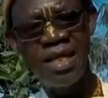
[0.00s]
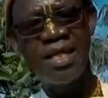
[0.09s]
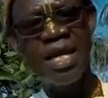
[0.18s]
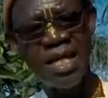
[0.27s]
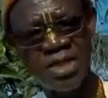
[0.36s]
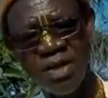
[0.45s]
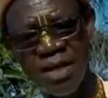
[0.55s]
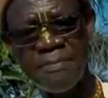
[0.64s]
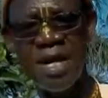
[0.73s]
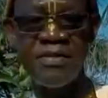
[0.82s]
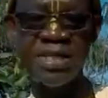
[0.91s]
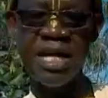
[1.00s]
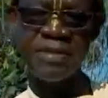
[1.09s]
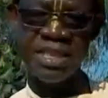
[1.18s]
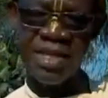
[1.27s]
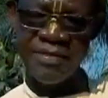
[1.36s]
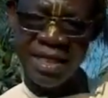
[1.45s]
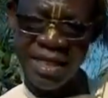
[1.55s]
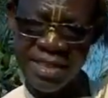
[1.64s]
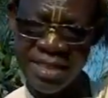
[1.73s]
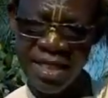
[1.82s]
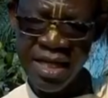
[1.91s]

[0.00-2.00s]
That is what the Bhagavatam is giving us.